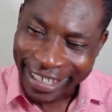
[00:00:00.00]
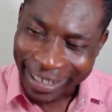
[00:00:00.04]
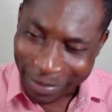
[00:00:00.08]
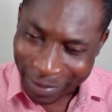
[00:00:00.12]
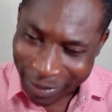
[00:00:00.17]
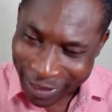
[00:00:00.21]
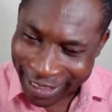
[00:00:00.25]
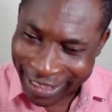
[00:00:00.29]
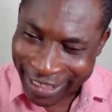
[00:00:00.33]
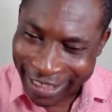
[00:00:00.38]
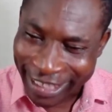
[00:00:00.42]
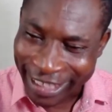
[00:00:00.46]
The
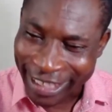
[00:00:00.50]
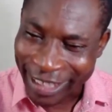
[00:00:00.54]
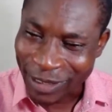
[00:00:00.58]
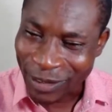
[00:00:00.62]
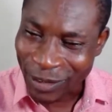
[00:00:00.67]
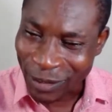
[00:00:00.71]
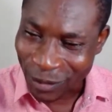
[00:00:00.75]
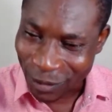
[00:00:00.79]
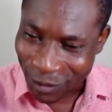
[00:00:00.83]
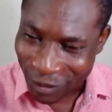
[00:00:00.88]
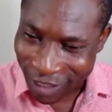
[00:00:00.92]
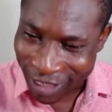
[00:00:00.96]

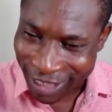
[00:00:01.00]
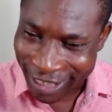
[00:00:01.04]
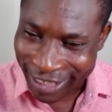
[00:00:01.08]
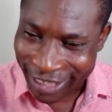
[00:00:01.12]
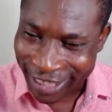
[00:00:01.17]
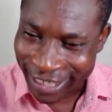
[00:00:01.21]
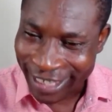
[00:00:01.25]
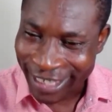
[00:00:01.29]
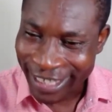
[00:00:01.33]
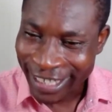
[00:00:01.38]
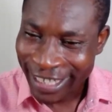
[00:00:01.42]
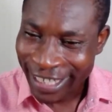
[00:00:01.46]
business will
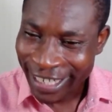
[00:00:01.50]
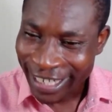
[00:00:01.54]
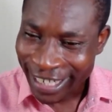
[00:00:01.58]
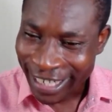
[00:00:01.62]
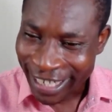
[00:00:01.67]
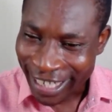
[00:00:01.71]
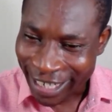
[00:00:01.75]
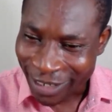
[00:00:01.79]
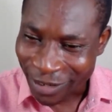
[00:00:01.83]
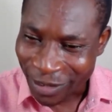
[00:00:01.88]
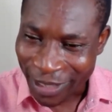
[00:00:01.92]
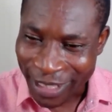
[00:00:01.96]
fail,
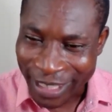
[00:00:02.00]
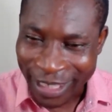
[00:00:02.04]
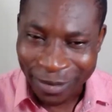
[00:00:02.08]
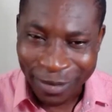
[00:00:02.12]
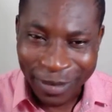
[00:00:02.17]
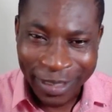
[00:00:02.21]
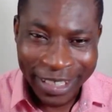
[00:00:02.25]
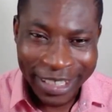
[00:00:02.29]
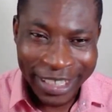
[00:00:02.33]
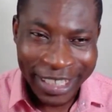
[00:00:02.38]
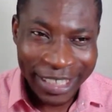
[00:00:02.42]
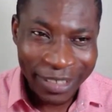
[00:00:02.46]
and when the
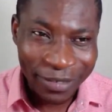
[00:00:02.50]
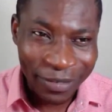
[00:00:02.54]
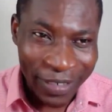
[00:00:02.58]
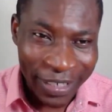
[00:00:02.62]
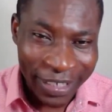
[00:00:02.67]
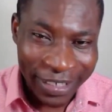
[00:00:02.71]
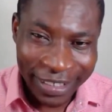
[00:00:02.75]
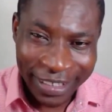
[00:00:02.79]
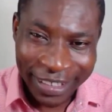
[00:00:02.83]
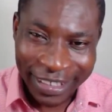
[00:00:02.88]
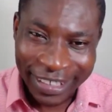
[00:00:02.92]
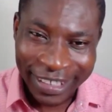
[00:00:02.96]
business
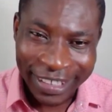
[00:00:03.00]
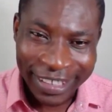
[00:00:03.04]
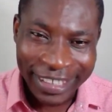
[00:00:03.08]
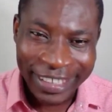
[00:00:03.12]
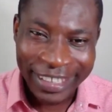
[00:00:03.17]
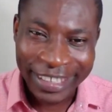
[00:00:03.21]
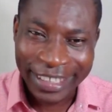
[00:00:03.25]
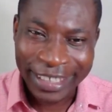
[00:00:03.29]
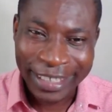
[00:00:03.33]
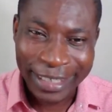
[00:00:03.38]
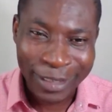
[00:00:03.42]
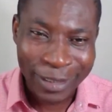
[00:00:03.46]
fails,
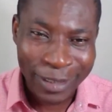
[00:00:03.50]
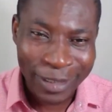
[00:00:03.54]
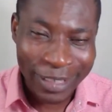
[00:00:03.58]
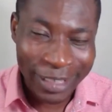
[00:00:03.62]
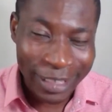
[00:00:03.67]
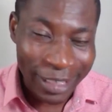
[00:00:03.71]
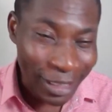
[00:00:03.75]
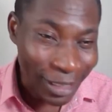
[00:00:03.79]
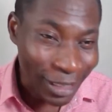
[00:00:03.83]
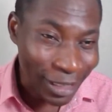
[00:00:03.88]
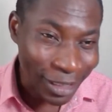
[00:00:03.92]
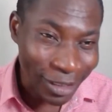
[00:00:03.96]
it's
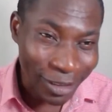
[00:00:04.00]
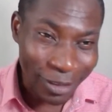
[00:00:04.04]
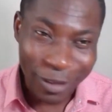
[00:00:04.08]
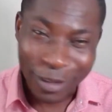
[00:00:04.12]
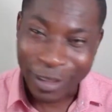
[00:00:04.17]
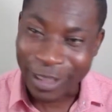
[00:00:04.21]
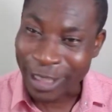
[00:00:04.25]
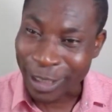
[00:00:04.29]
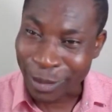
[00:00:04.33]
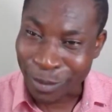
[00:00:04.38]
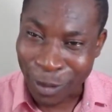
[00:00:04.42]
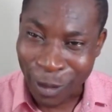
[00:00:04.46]

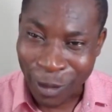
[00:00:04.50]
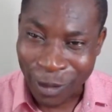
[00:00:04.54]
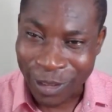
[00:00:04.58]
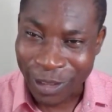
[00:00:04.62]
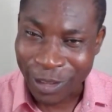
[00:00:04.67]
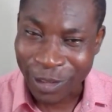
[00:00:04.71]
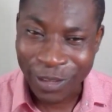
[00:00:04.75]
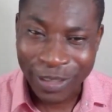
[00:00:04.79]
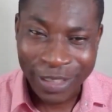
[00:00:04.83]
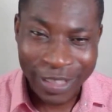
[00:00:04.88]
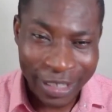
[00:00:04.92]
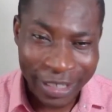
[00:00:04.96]
not demon,
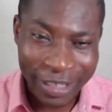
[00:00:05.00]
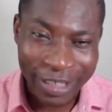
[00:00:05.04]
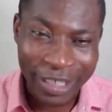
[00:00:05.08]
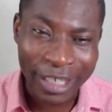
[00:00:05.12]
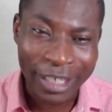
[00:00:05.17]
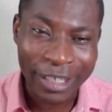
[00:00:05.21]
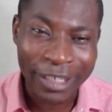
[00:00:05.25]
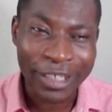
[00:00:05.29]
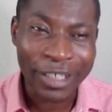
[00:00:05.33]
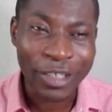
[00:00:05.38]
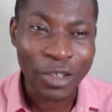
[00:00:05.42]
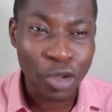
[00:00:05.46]
it's not
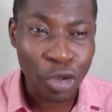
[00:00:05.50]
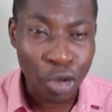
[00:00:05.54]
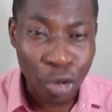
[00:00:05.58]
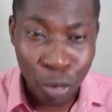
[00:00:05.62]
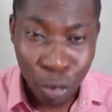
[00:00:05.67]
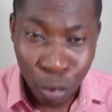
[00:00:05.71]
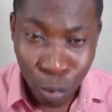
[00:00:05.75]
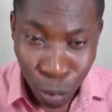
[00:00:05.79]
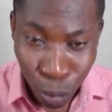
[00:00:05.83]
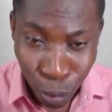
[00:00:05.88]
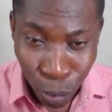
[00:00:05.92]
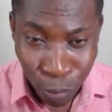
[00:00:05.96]
Satan, it's
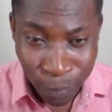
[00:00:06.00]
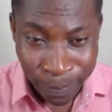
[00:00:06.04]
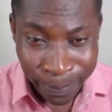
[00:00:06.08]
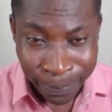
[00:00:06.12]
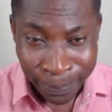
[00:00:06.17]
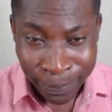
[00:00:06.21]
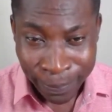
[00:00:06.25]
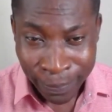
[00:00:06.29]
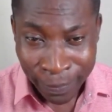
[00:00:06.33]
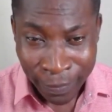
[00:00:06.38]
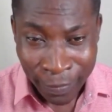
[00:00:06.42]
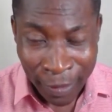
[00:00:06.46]
you.
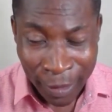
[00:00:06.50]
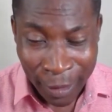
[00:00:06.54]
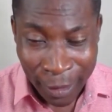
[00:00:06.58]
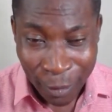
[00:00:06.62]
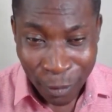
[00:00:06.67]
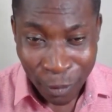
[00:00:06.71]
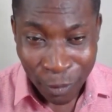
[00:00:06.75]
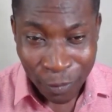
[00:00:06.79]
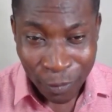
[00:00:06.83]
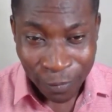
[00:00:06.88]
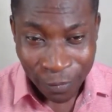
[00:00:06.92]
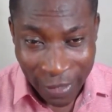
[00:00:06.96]

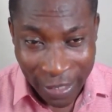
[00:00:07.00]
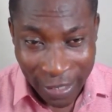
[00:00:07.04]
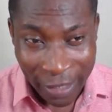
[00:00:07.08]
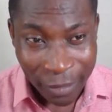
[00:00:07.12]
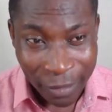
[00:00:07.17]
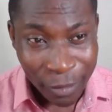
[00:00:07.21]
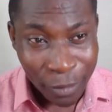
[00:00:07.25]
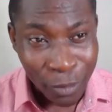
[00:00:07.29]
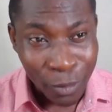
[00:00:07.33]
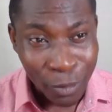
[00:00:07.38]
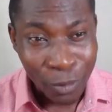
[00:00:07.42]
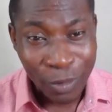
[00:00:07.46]
You
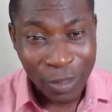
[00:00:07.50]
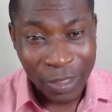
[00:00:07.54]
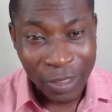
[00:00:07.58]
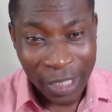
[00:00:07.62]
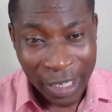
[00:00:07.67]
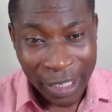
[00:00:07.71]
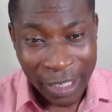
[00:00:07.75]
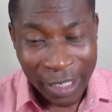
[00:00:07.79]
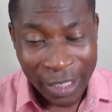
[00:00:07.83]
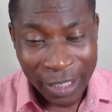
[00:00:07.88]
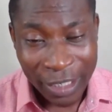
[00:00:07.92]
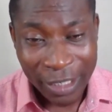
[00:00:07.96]
fail to
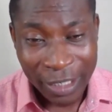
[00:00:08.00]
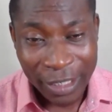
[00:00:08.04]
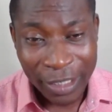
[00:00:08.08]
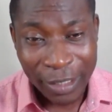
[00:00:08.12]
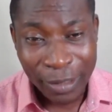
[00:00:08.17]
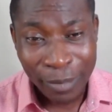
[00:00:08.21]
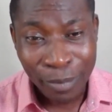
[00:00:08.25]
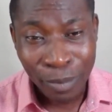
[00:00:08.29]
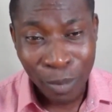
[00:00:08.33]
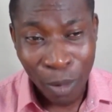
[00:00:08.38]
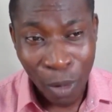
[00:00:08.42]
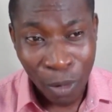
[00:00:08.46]
take
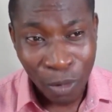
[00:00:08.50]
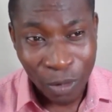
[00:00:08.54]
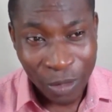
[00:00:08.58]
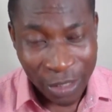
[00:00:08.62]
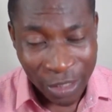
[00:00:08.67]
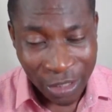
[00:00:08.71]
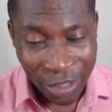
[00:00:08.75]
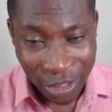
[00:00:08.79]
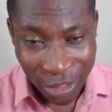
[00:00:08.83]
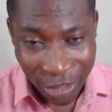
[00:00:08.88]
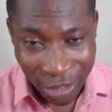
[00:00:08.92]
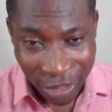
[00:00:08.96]
bold
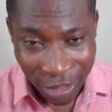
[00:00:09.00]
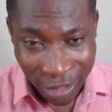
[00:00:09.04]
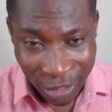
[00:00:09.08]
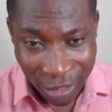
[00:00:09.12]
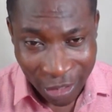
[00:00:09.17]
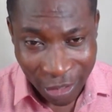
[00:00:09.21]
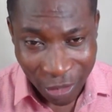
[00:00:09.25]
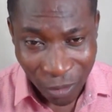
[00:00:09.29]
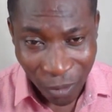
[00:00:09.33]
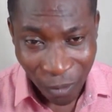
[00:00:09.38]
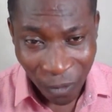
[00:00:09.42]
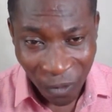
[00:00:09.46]

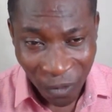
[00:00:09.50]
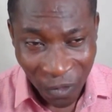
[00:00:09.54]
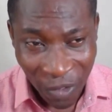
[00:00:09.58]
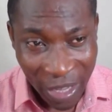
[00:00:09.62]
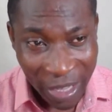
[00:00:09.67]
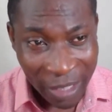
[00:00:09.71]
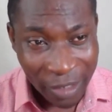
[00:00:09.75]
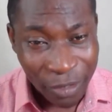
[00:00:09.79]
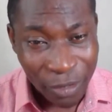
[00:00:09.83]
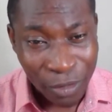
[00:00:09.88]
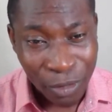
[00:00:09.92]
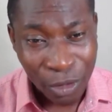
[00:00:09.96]
decisions. You
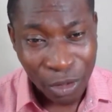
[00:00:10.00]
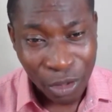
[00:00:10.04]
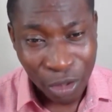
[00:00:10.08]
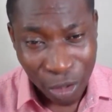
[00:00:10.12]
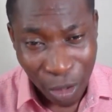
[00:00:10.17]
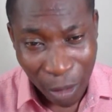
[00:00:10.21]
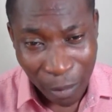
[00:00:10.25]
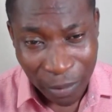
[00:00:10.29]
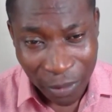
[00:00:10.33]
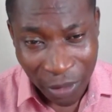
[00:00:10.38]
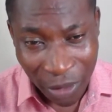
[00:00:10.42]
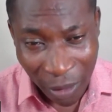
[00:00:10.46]
fail to
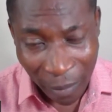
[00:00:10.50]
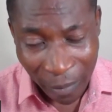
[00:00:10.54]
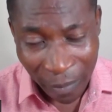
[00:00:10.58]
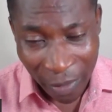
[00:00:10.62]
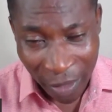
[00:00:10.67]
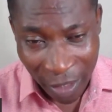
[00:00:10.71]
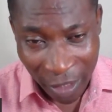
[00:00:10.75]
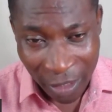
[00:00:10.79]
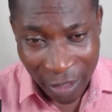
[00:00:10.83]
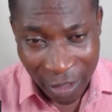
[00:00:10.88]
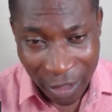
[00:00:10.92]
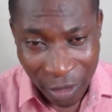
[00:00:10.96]
stop some
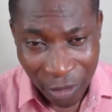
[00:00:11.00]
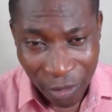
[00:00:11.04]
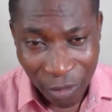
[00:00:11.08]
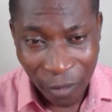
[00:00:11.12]
things.